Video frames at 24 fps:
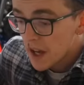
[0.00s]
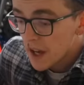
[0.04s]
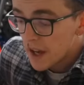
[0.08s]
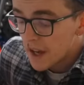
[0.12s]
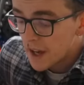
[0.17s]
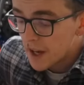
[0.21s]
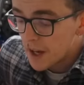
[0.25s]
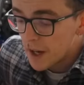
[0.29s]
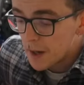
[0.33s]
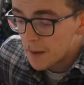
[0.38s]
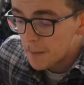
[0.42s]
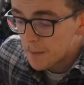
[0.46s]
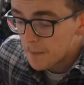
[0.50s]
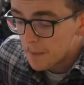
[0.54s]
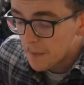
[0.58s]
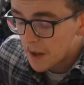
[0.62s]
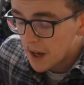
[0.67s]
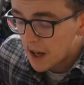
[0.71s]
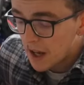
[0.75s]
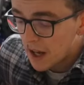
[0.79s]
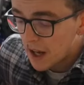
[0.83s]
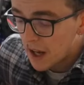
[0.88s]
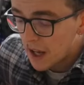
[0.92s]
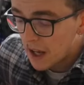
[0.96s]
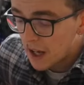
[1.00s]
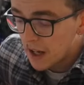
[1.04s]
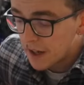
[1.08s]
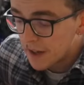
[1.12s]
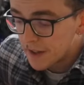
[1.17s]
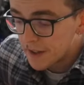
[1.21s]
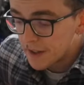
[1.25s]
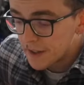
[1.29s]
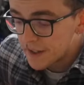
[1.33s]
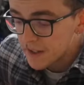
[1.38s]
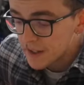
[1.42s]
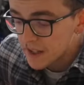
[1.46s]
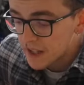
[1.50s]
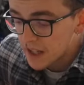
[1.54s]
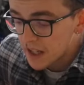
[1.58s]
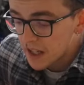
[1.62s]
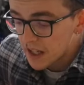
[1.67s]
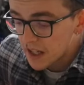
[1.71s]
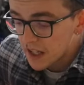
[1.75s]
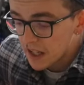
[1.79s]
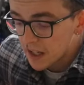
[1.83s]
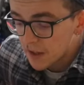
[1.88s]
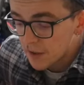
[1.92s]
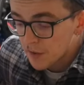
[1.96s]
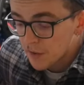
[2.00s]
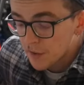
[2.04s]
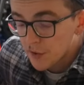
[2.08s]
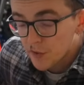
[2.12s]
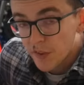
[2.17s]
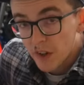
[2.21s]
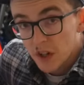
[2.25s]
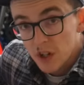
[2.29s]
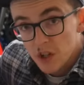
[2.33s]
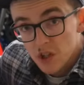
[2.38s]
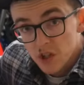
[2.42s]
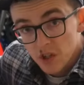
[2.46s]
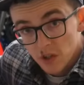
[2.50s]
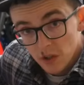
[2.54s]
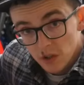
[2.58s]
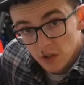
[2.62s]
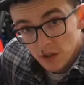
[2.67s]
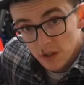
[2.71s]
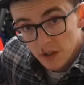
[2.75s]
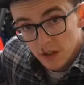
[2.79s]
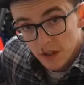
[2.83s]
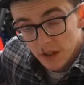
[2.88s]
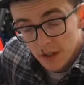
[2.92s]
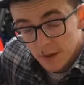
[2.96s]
and it's functional,